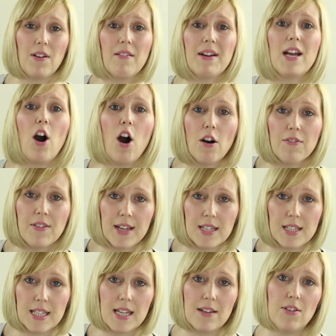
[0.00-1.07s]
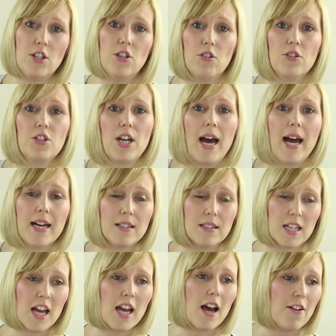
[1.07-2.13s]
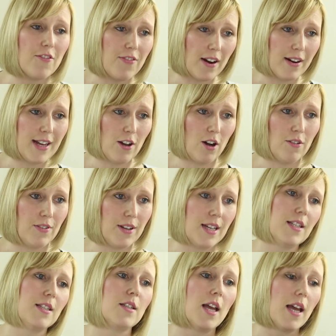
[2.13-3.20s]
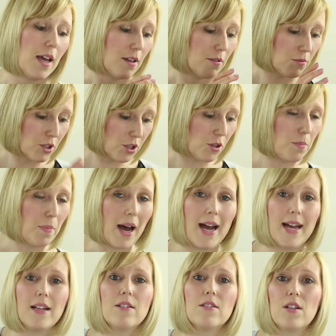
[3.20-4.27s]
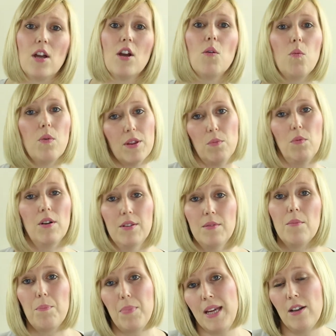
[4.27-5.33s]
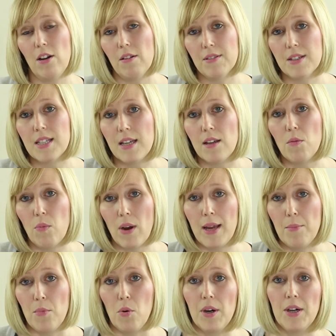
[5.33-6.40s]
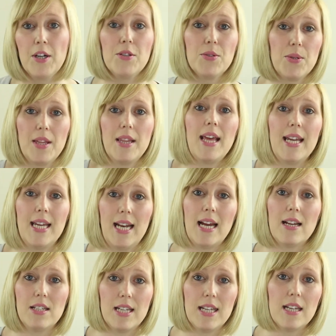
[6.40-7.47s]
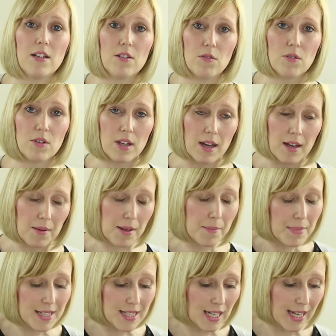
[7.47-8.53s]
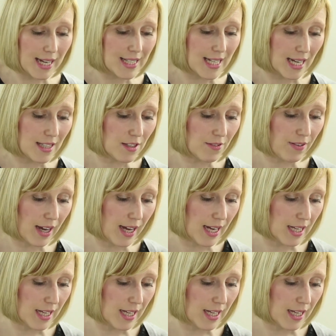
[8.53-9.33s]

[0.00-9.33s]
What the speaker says: very obvious, giving your child a very obvious two piles, with one being obviously way more so that they can actually immediately identify